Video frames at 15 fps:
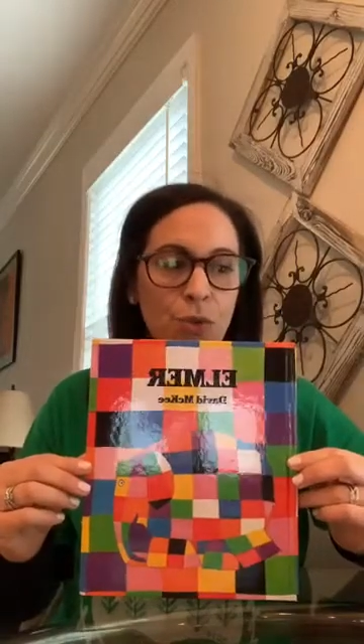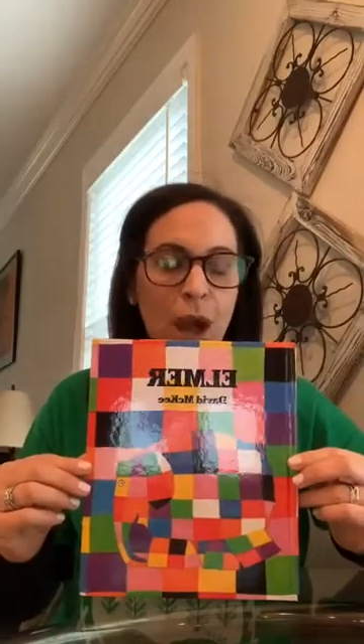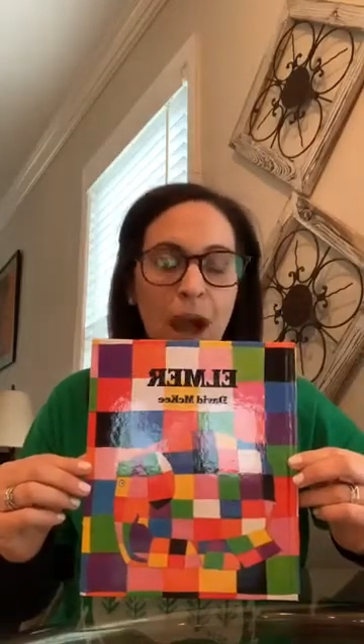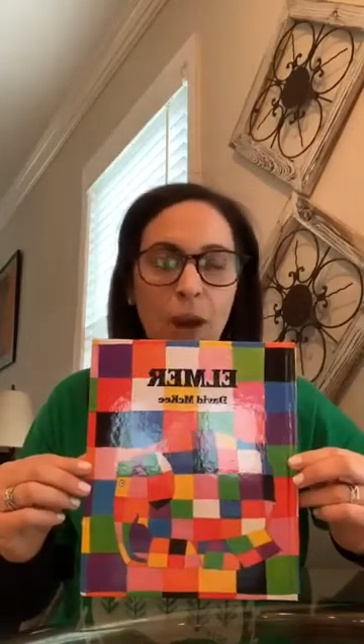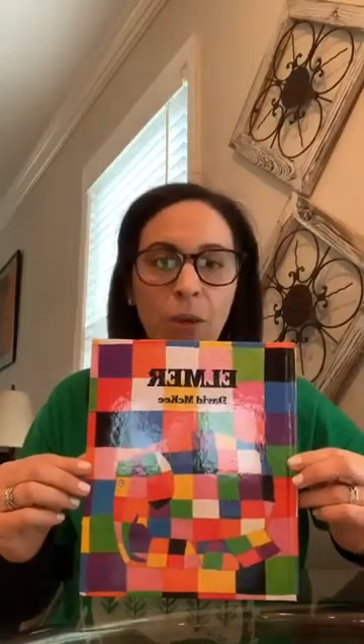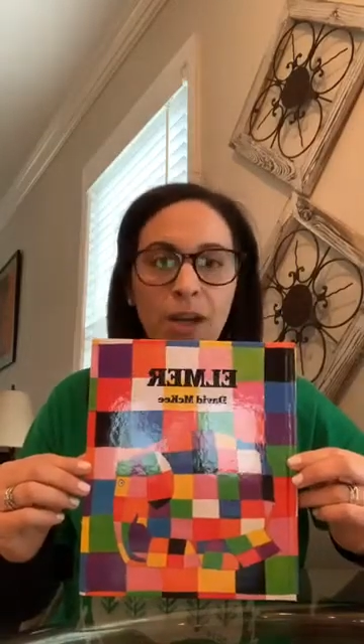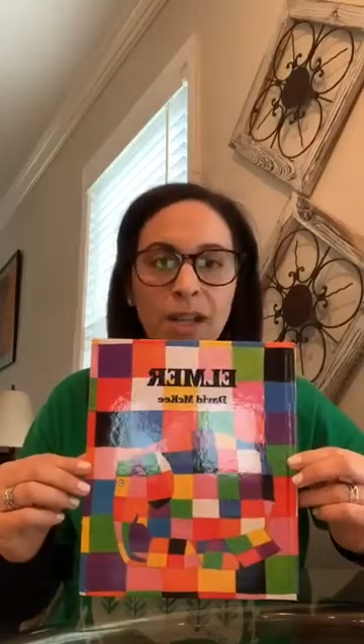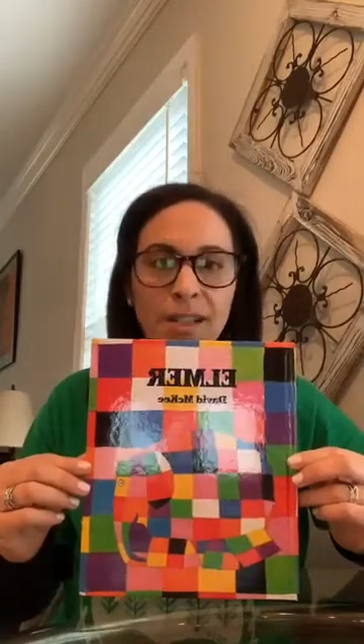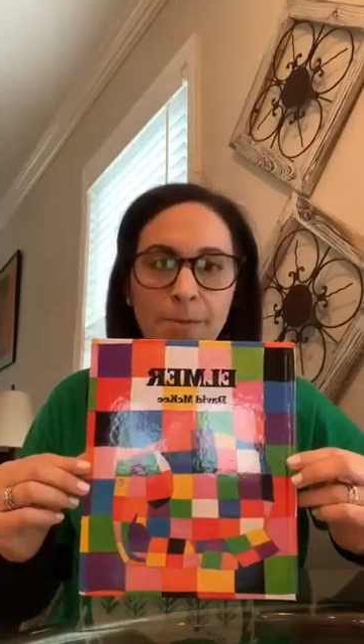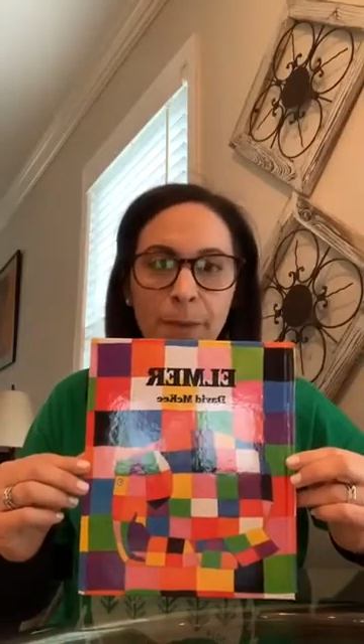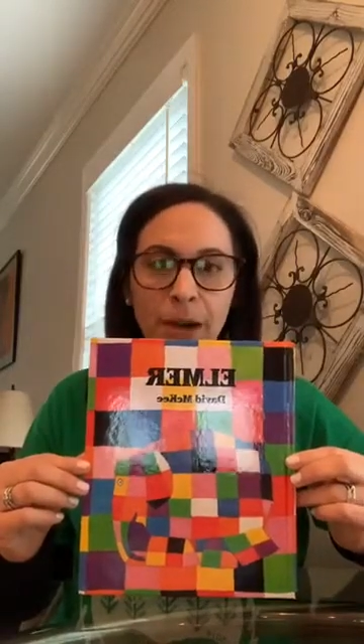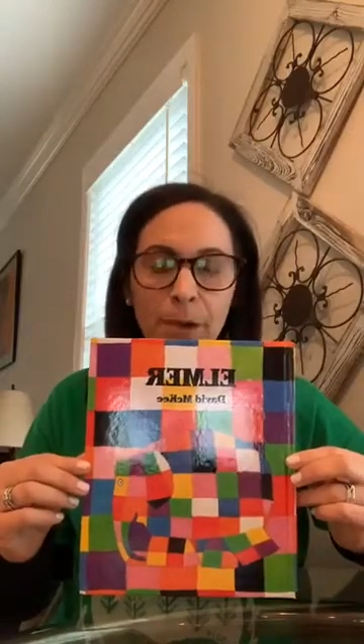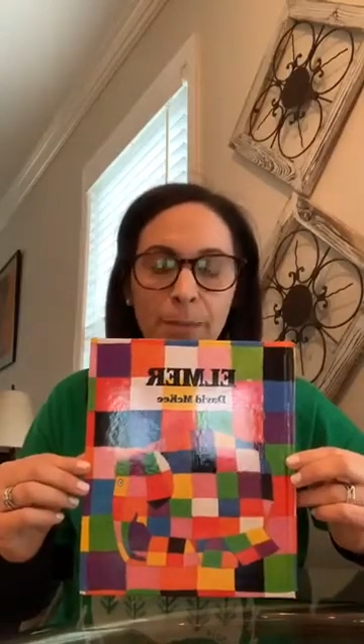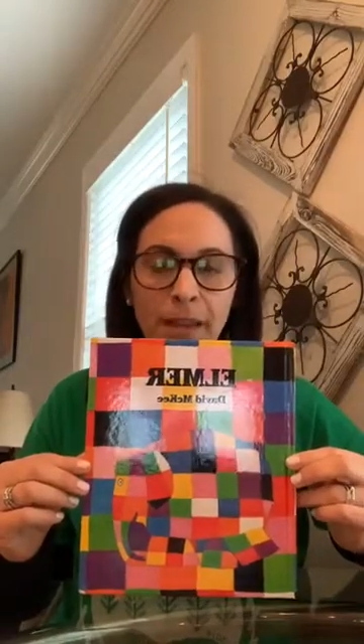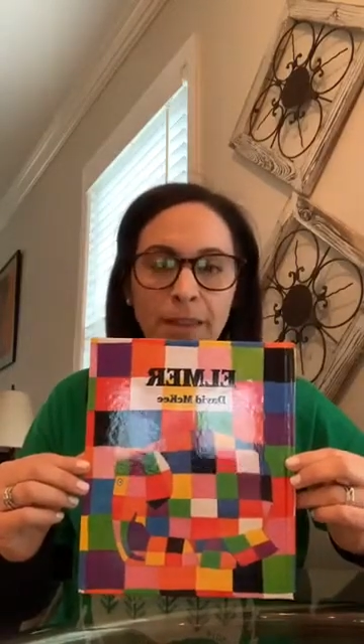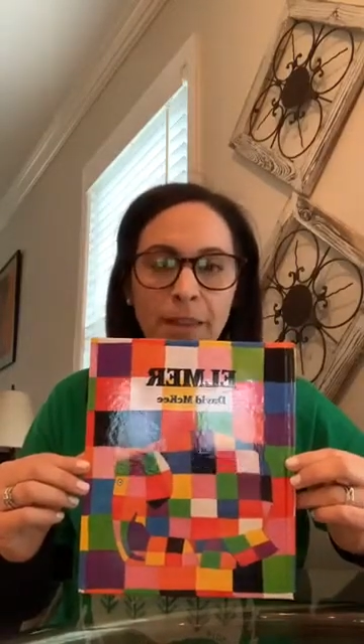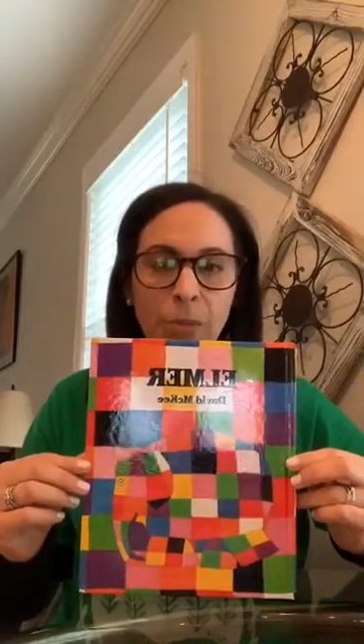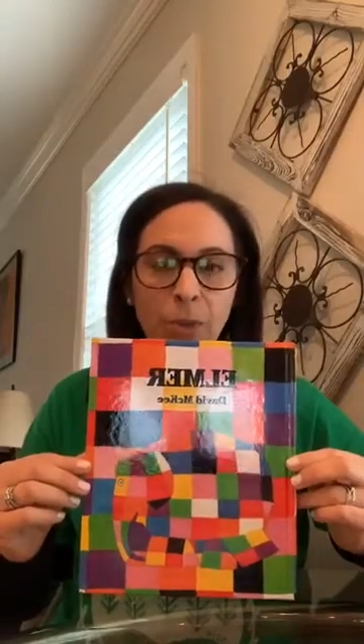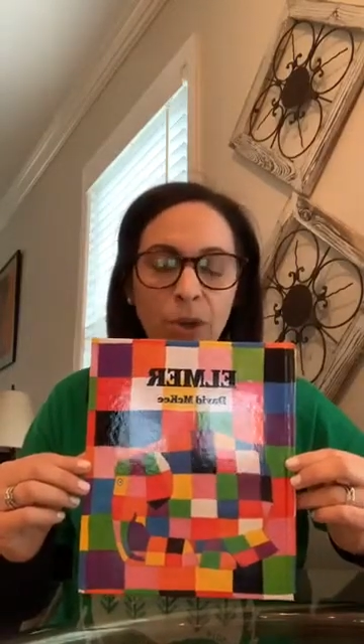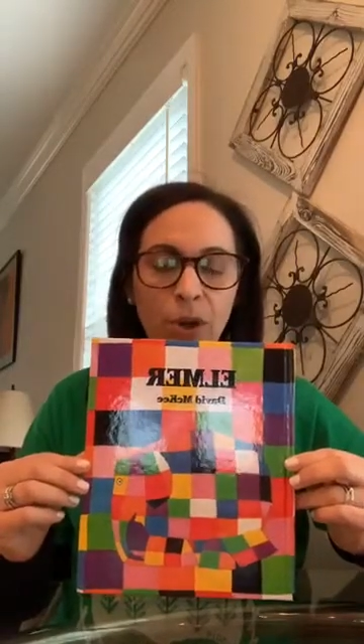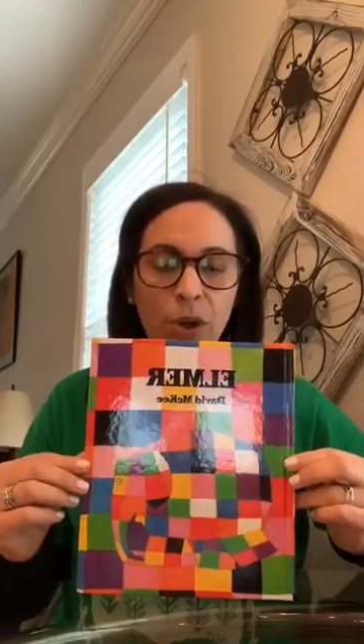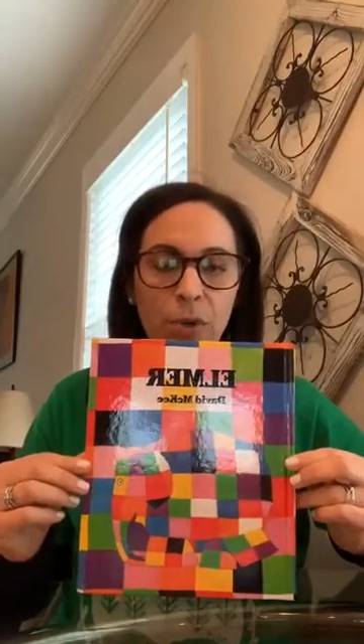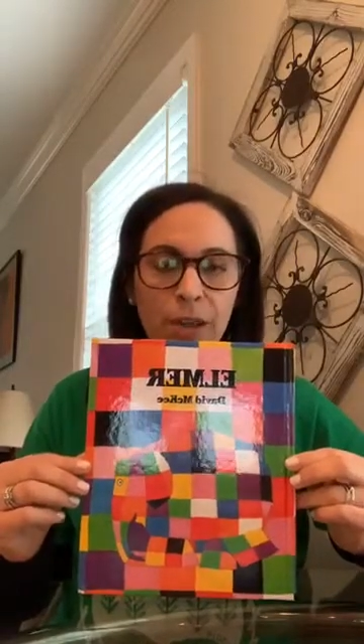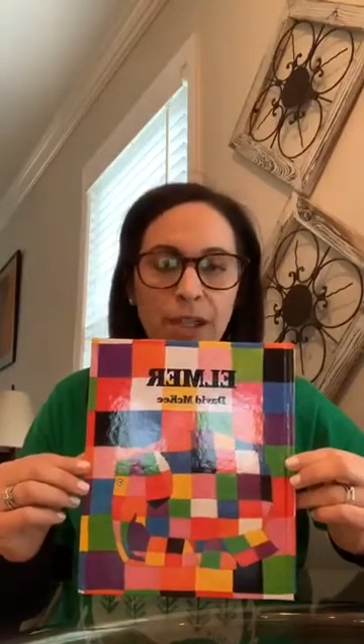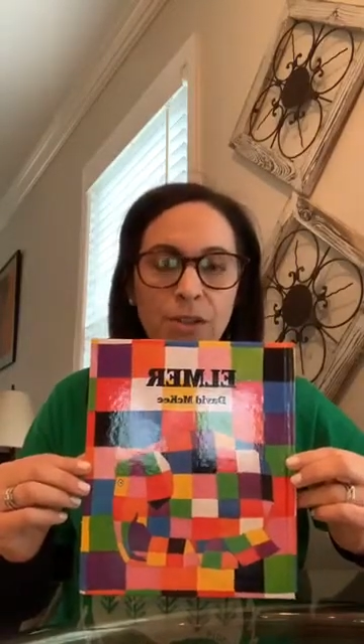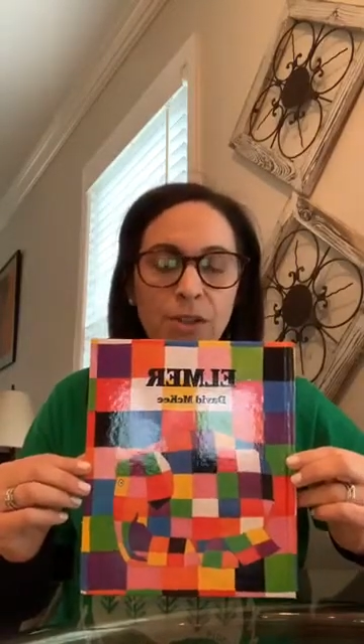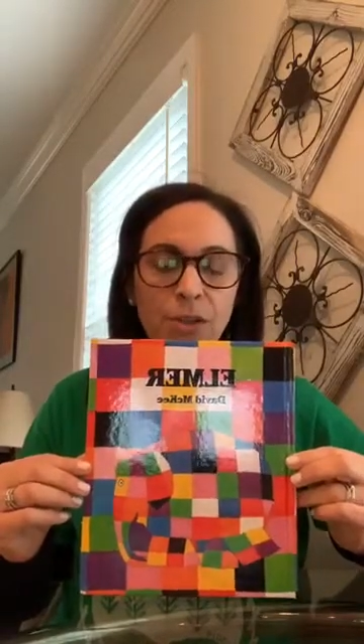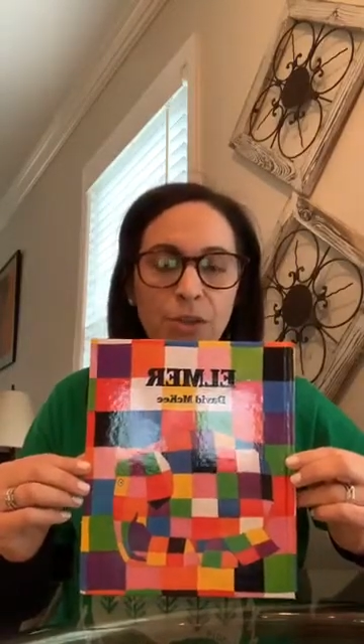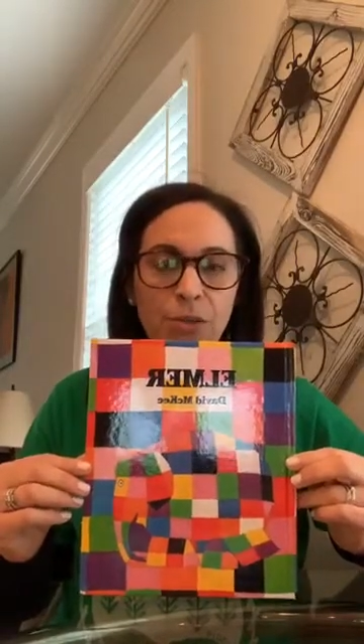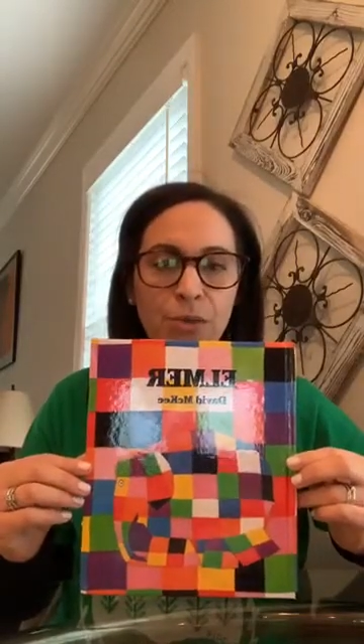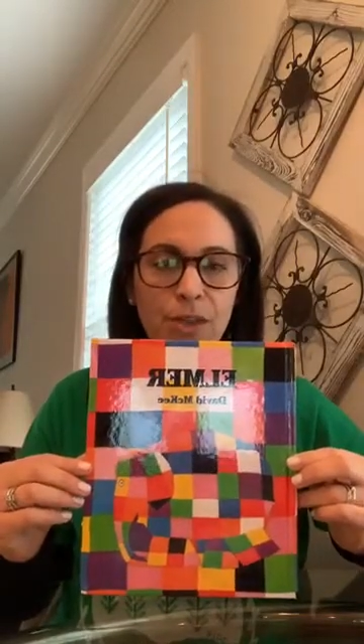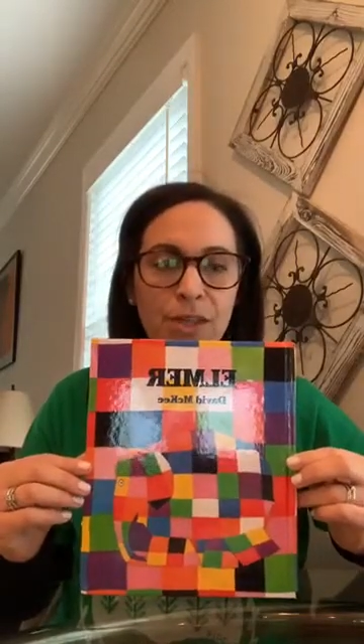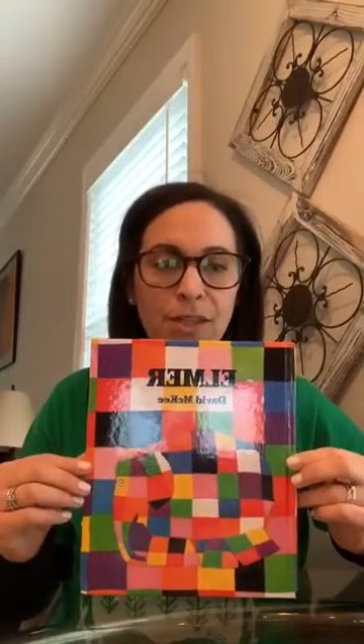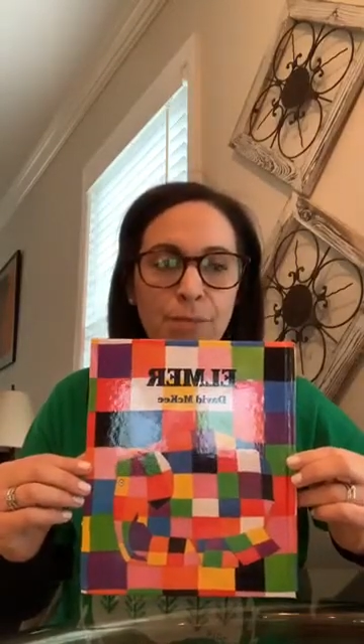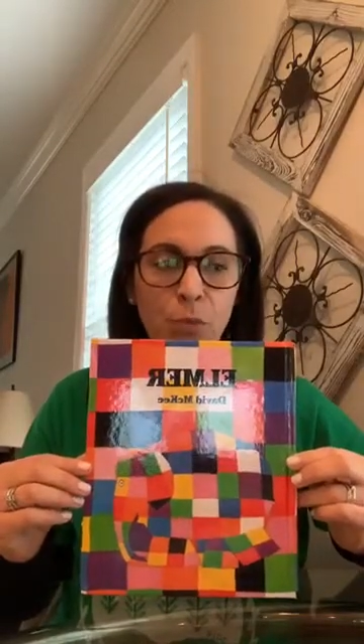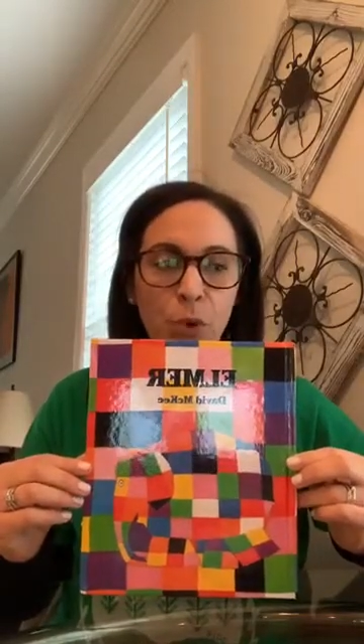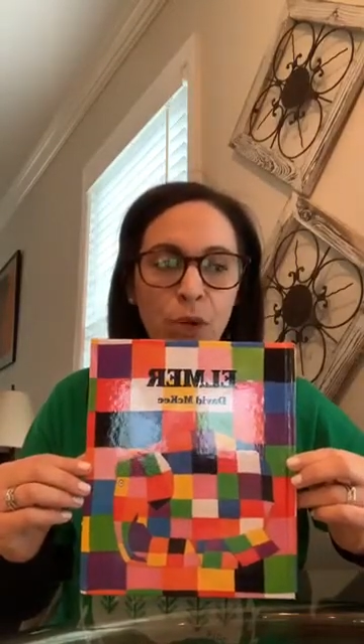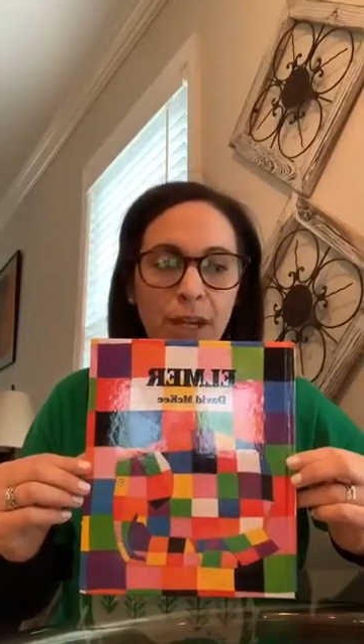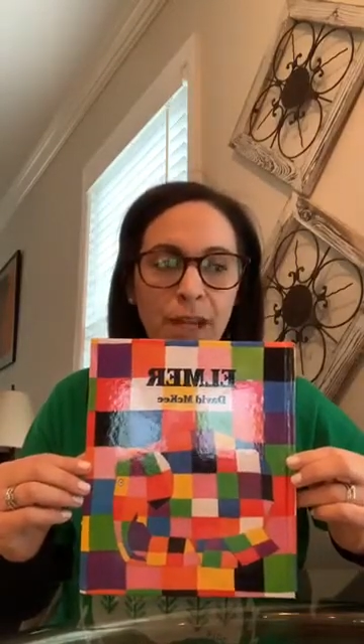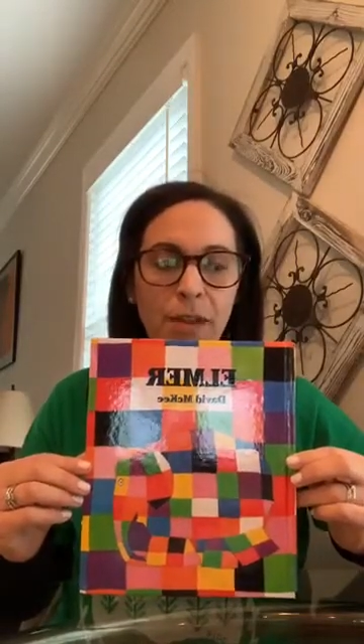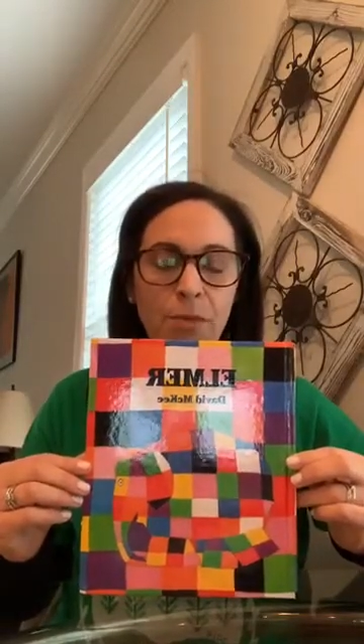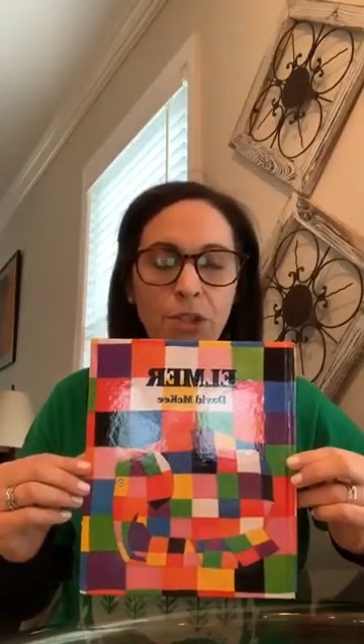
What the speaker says: our experiment that we're going to do this morning,